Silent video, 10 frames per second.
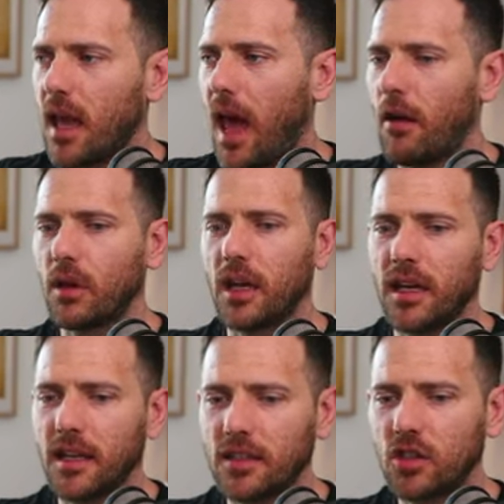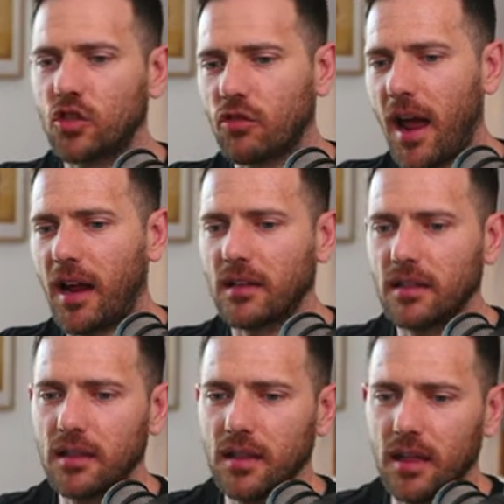and we're gonna extract
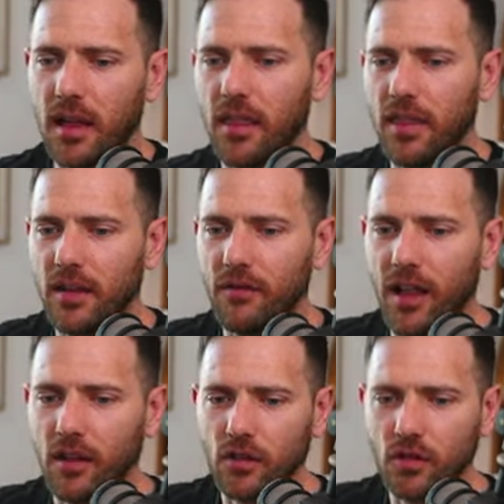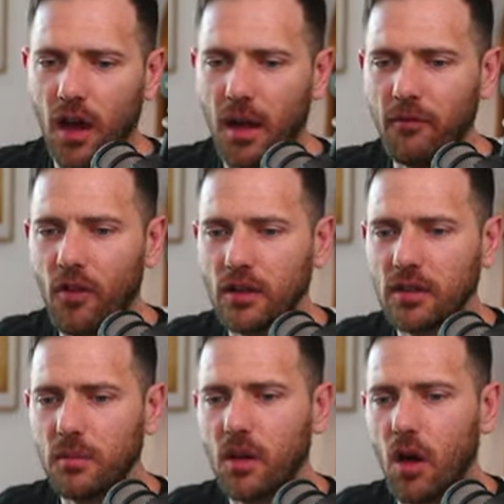the value. So I've got
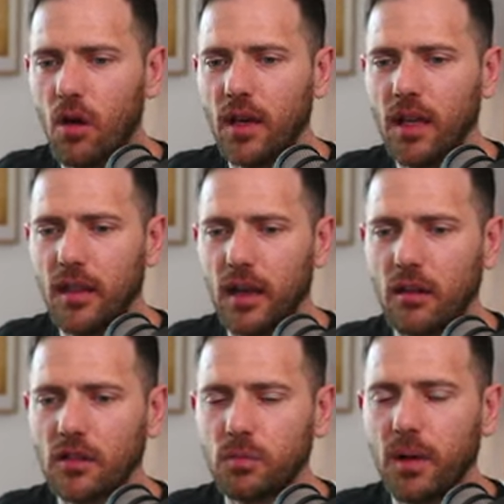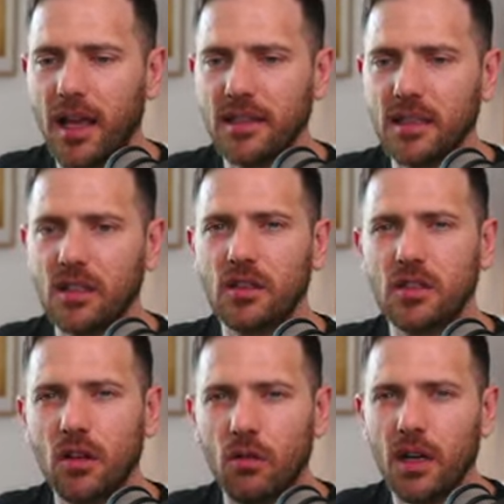some code here that I'll just place in because
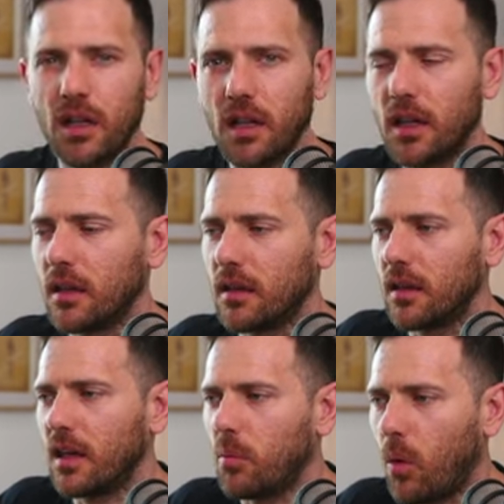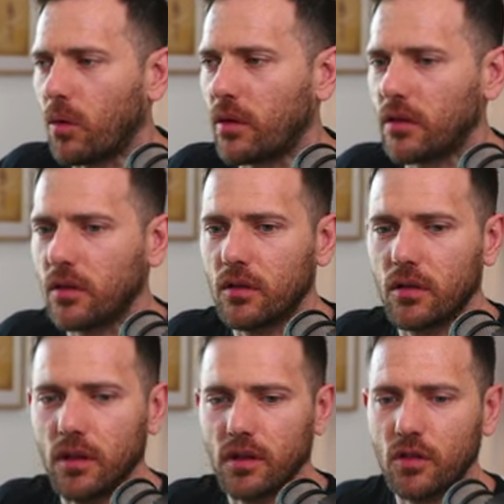it's not really important
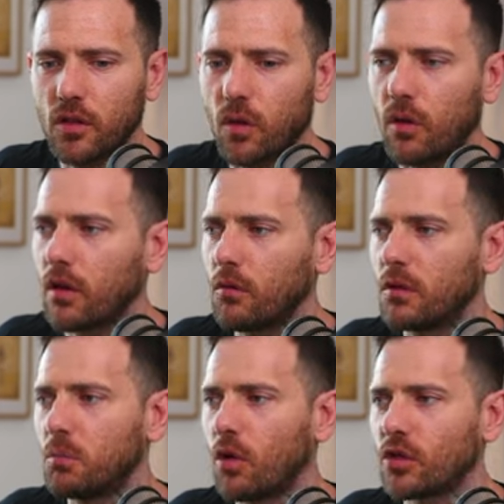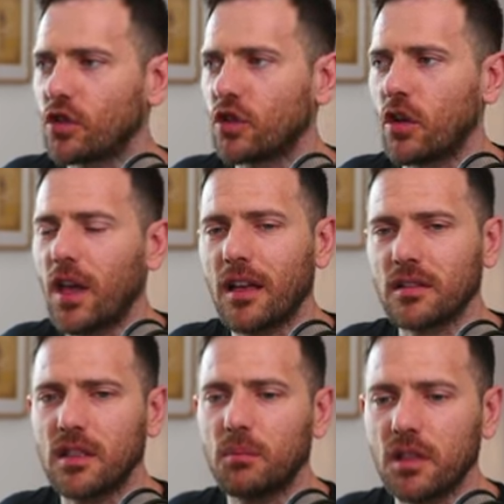to this tutorial. We're more just showing you how
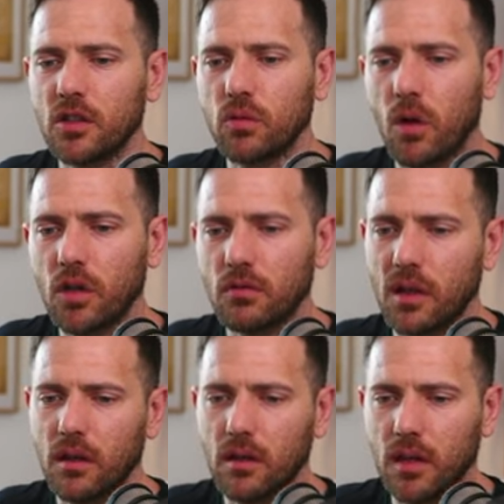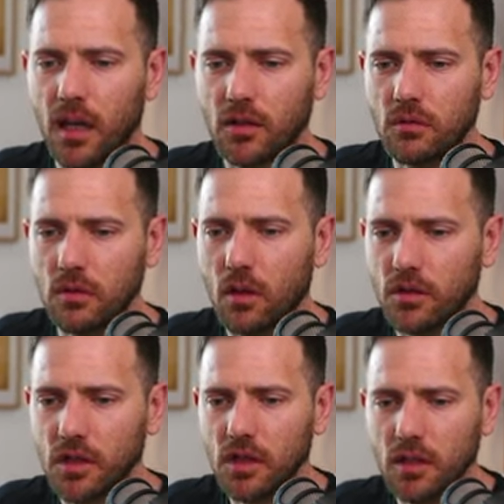stimulus works rather than the actual
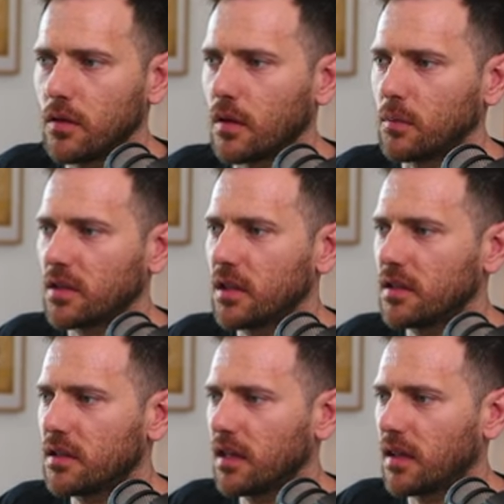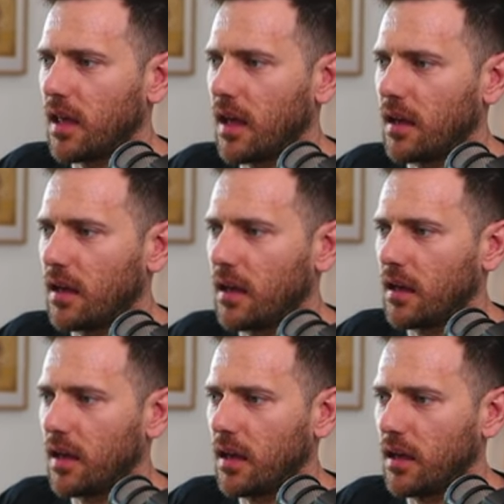logic. So I'm just gonna stick that in
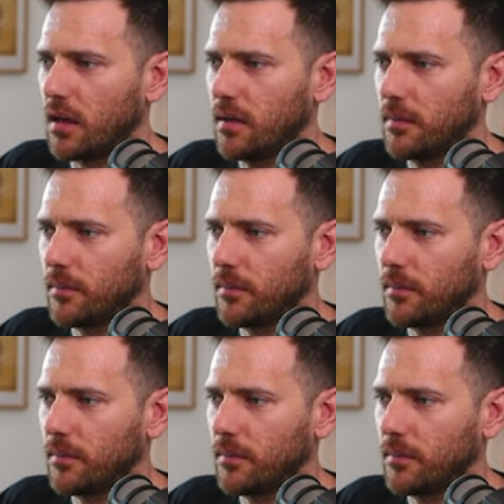here.